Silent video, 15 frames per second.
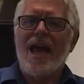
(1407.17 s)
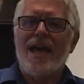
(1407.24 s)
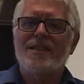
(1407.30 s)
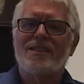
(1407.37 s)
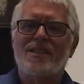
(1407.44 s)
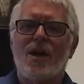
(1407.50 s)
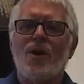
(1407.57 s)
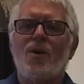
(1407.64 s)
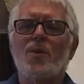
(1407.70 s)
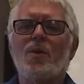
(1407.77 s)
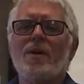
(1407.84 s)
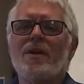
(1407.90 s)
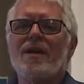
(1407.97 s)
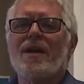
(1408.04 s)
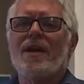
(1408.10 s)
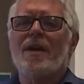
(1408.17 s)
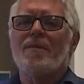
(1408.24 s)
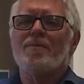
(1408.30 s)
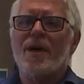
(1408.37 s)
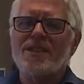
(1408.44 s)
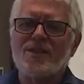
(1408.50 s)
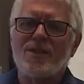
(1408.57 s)
And so
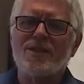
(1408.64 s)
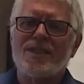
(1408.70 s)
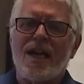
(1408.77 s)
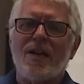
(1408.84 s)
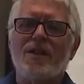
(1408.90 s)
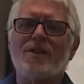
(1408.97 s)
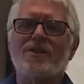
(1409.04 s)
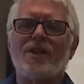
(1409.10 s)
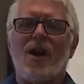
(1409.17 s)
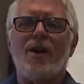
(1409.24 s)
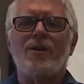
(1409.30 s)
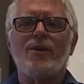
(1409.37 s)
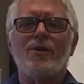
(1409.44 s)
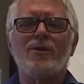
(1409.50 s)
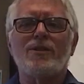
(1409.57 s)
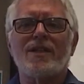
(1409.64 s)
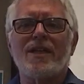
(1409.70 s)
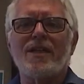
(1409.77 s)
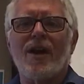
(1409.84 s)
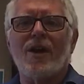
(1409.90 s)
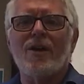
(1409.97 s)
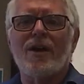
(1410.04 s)
muscle cells are
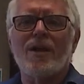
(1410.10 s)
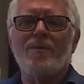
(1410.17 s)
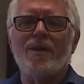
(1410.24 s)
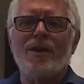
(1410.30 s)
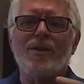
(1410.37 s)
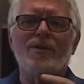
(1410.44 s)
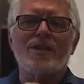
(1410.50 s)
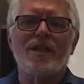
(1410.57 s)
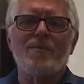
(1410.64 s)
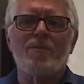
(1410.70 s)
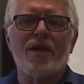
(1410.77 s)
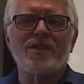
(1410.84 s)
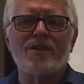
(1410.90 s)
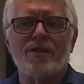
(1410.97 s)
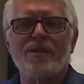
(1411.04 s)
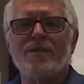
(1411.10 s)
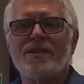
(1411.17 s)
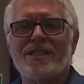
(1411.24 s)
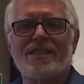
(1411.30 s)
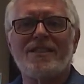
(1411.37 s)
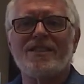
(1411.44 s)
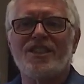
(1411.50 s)
going to be using muscle
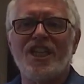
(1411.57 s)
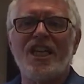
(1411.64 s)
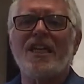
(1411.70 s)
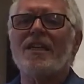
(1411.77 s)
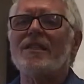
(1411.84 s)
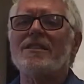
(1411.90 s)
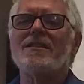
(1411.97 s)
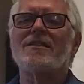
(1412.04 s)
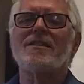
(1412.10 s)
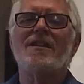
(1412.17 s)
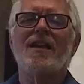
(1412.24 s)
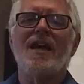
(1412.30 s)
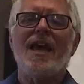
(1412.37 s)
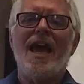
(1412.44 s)
genes,